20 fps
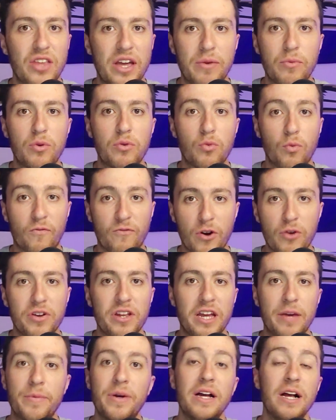they would vote
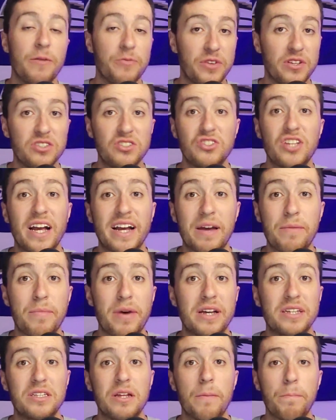him the second
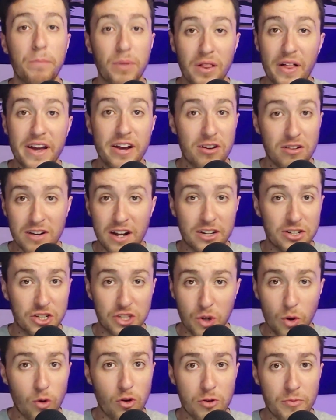best player, not
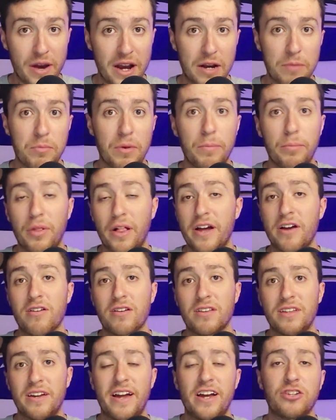just quarterback, but player
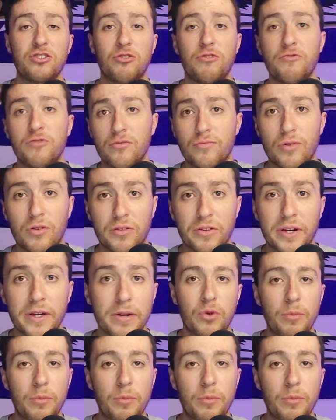in the National Football League.